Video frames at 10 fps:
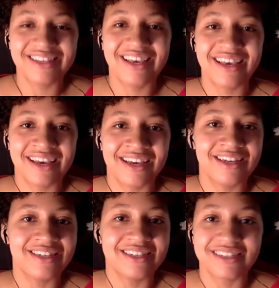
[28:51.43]

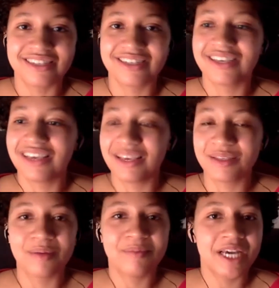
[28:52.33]
And
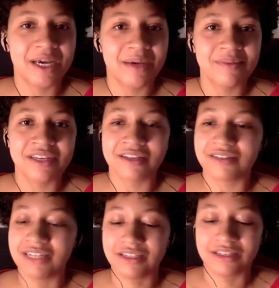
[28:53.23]
sometimes I just
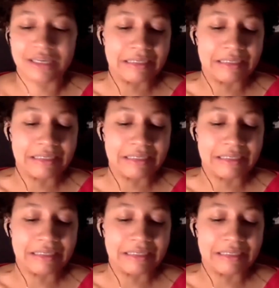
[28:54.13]
needed to